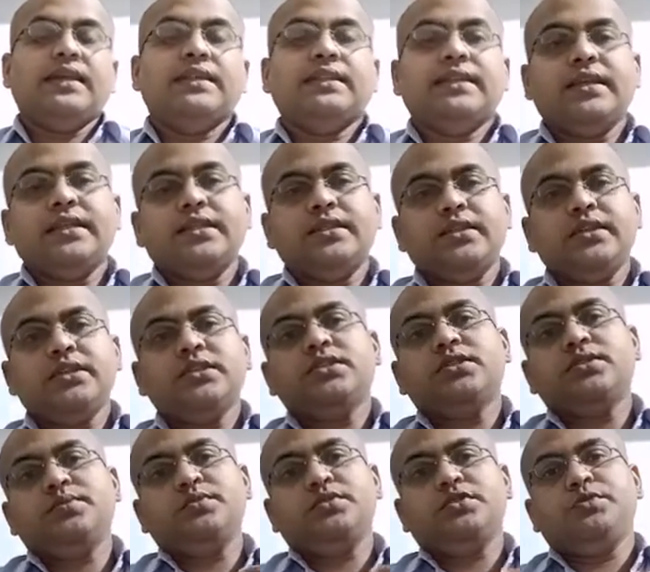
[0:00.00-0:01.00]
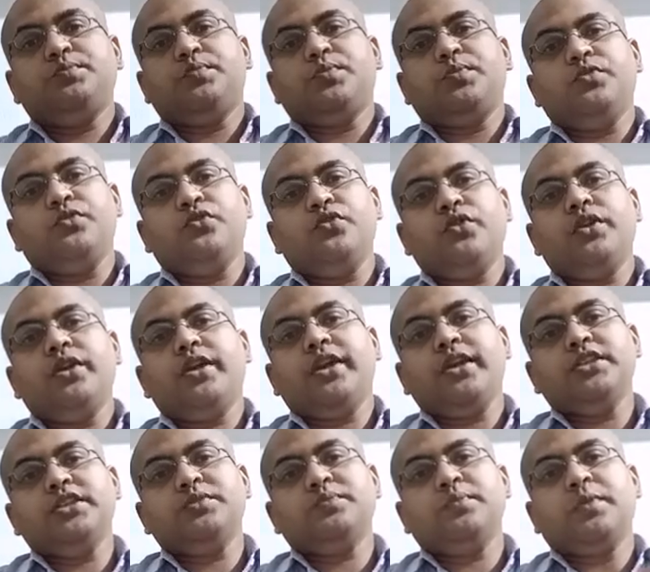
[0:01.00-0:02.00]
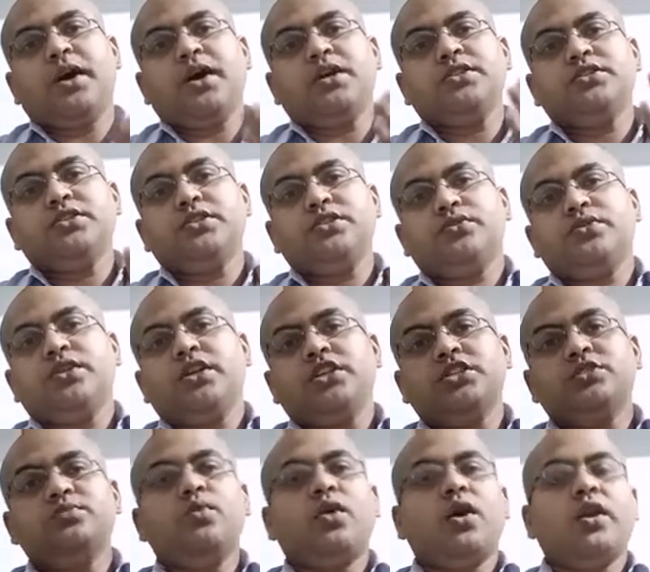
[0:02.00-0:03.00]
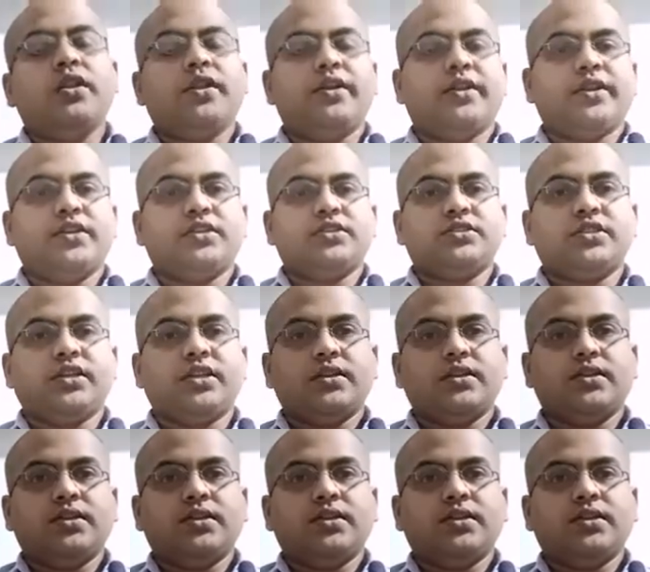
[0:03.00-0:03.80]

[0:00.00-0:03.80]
Then this food is passed into the small intestine.